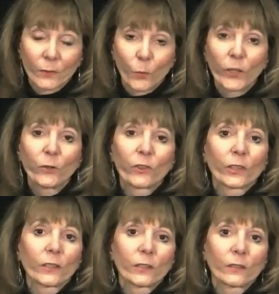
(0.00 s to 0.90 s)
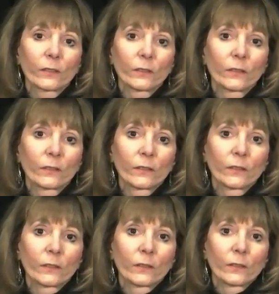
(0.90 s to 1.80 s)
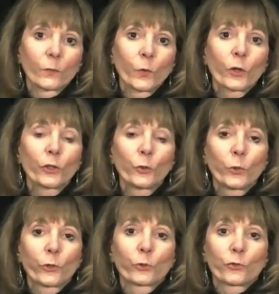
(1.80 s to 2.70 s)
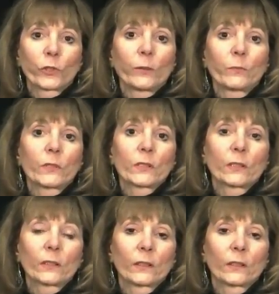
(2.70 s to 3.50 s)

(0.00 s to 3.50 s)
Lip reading: What do you think? Where are you with your dreams?